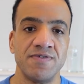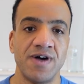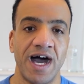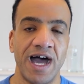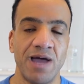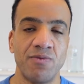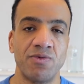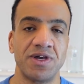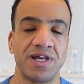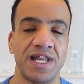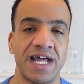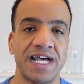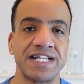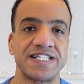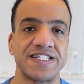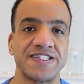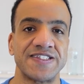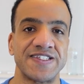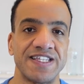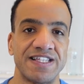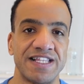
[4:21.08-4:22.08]
I would like to
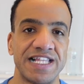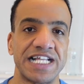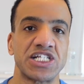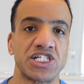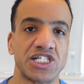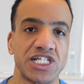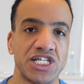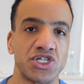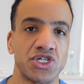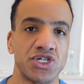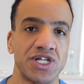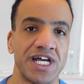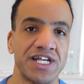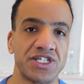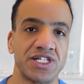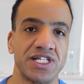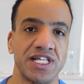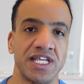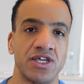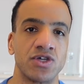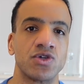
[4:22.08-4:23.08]
see the legislation
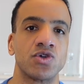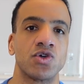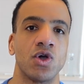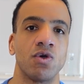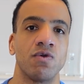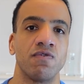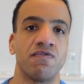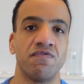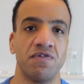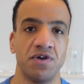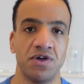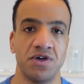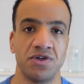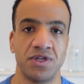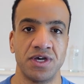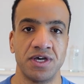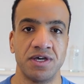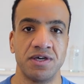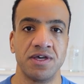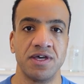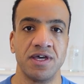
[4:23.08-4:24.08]
actually go
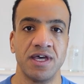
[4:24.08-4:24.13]
further